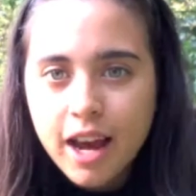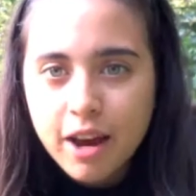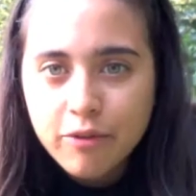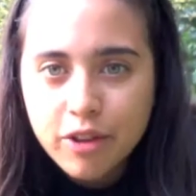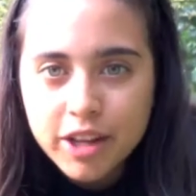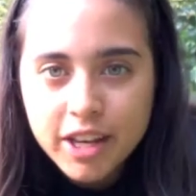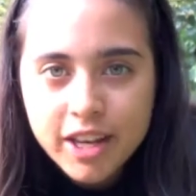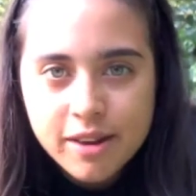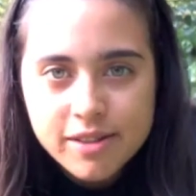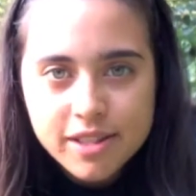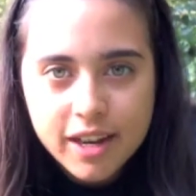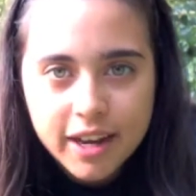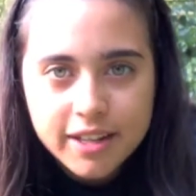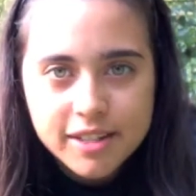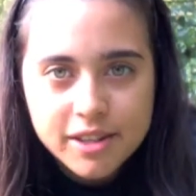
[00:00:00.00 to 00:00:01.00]
I'm vlogging
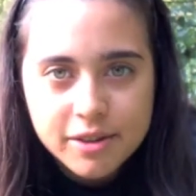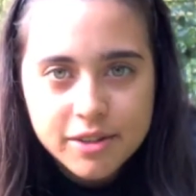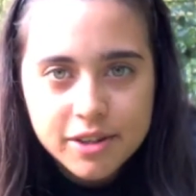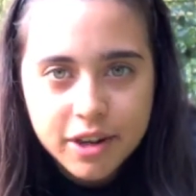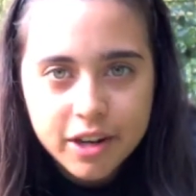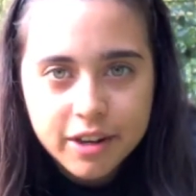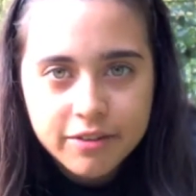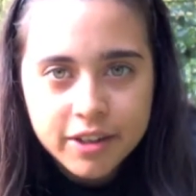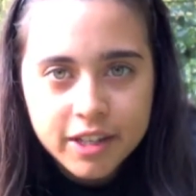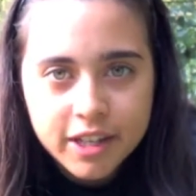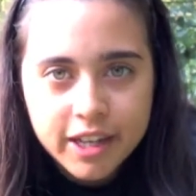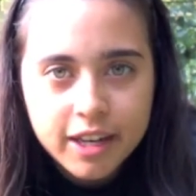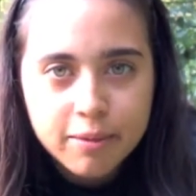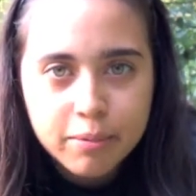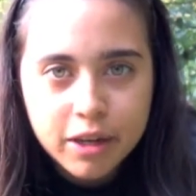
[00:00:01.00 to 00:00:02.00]
outside, so sorry if any
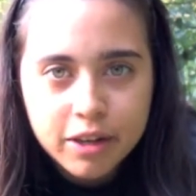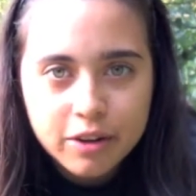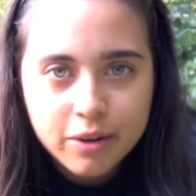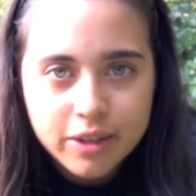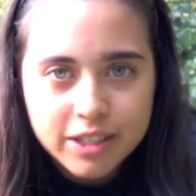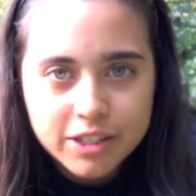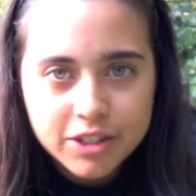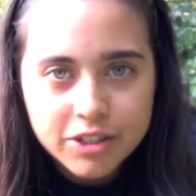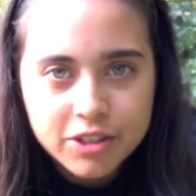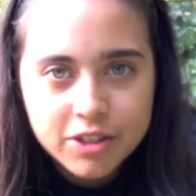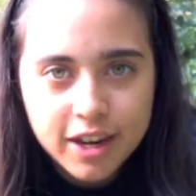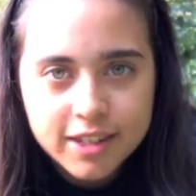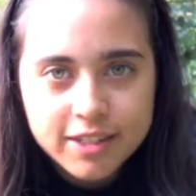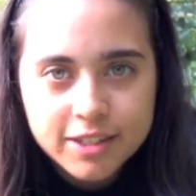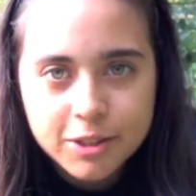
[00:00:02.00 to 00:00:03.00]
ambient noise
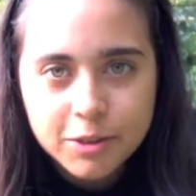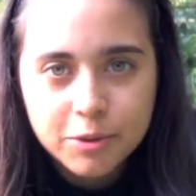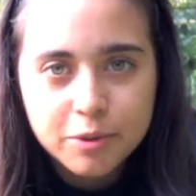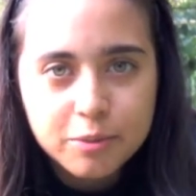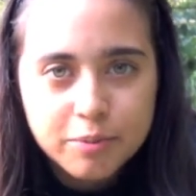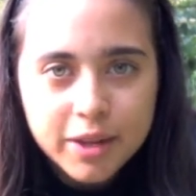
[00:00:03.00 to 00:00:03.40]
distracts you,